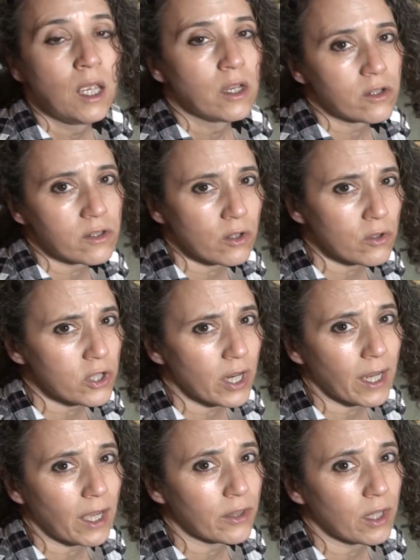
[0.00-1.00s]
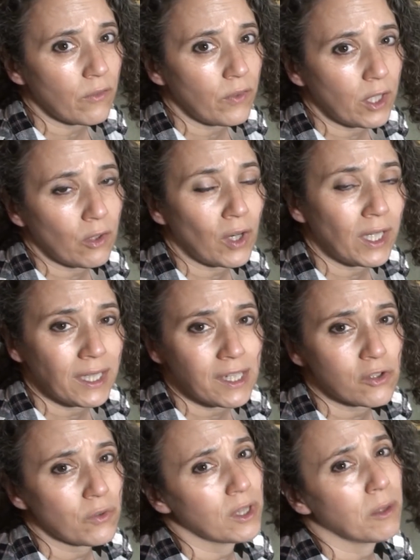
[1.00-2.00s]
Just go check out that video I
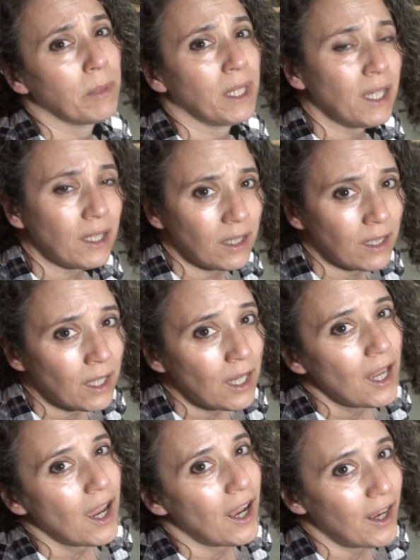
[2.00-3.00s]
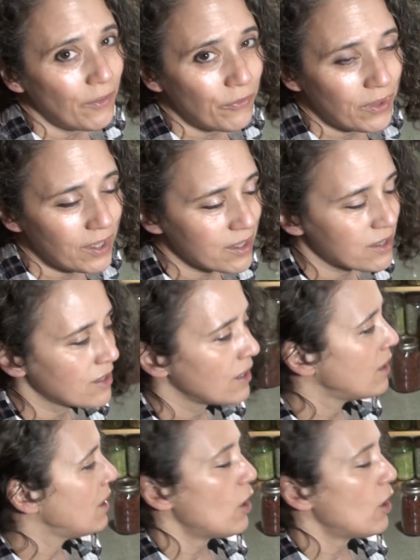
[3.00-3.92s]
linked to at the beginning of this,